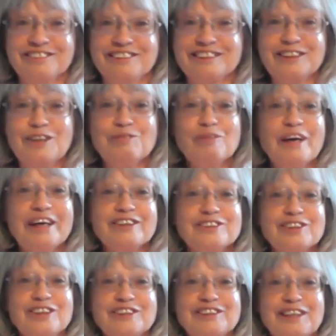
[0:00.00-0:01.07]
There's no way
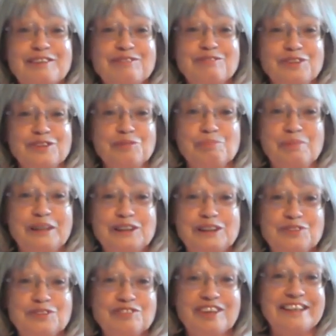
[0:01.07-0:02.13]
on earth I feel
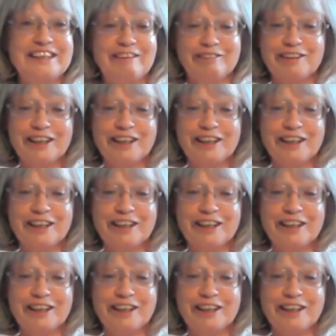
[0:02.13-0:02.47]
peaceful right now.